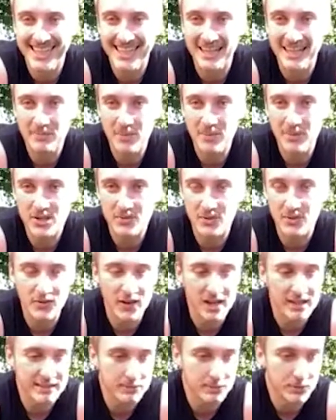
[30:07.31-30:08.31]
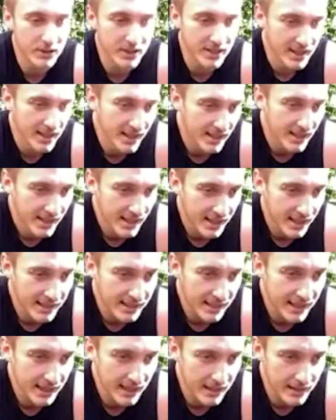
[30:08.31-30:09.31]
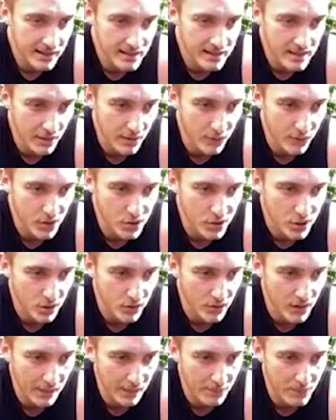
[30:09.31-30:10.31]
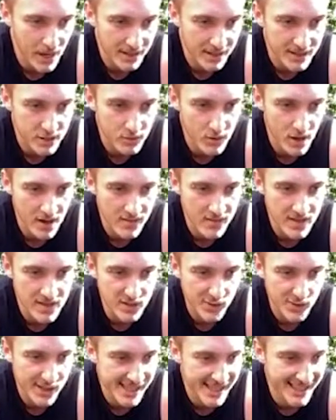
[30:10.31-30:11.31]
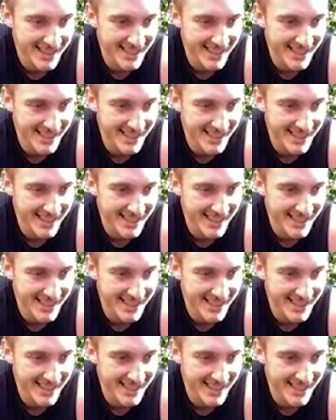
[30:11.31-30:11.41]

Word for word: Um, post them on Facebook. And yeah, this is our first sort of like practice run this week.